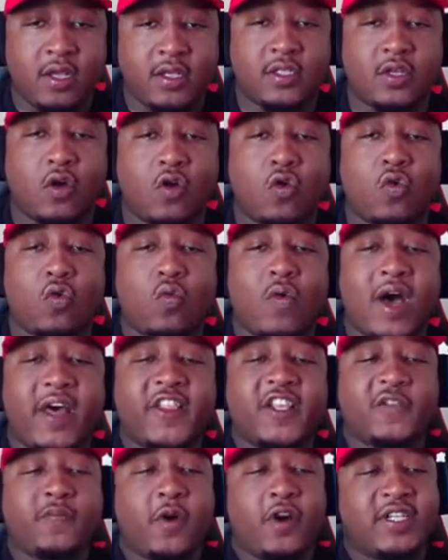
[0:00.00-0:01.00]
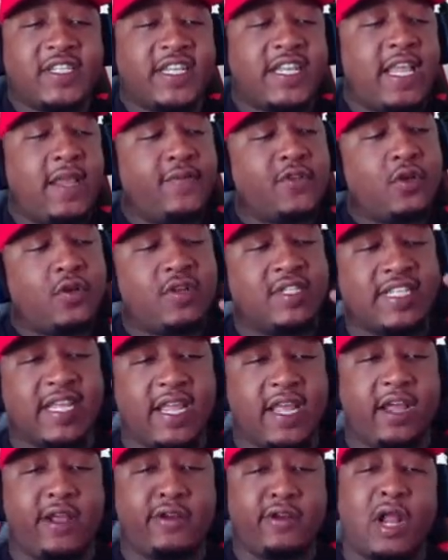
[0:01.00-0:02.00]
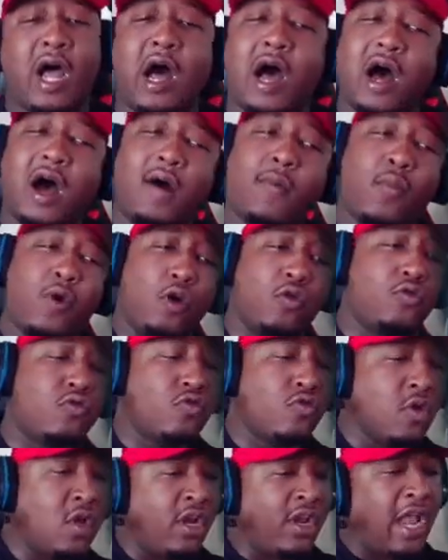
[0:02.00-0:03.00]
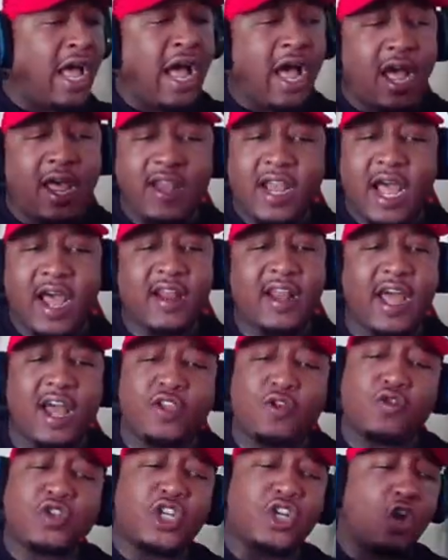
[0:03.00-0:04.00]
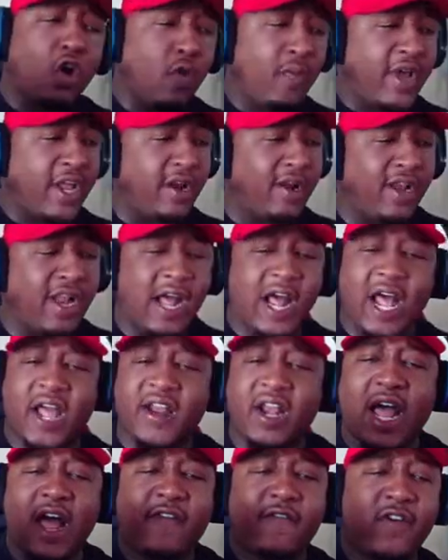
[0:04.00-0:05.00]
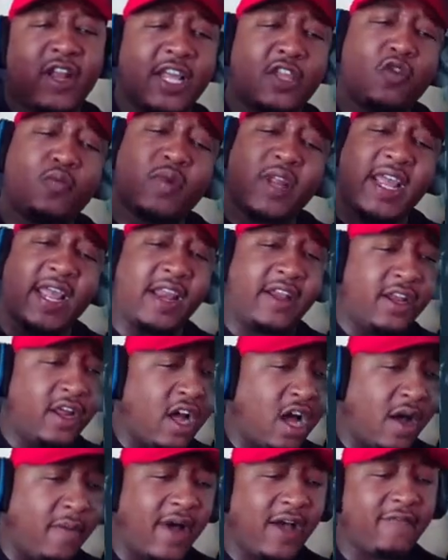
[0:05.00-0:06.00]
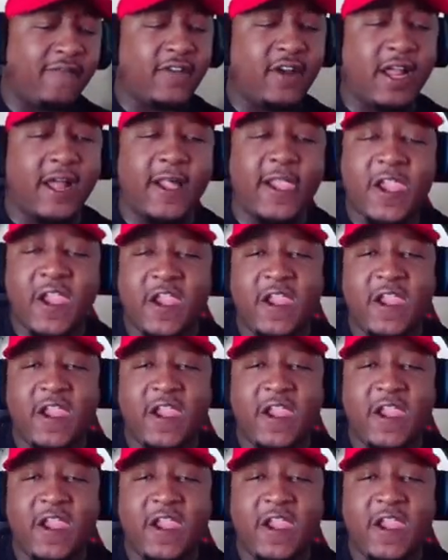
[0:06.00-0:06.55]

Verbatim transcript: So while this person keeps on saying, nah, bro, nah, nah, nah, you should know better. Nah, nah, I feel like you are playing dumb. I feel like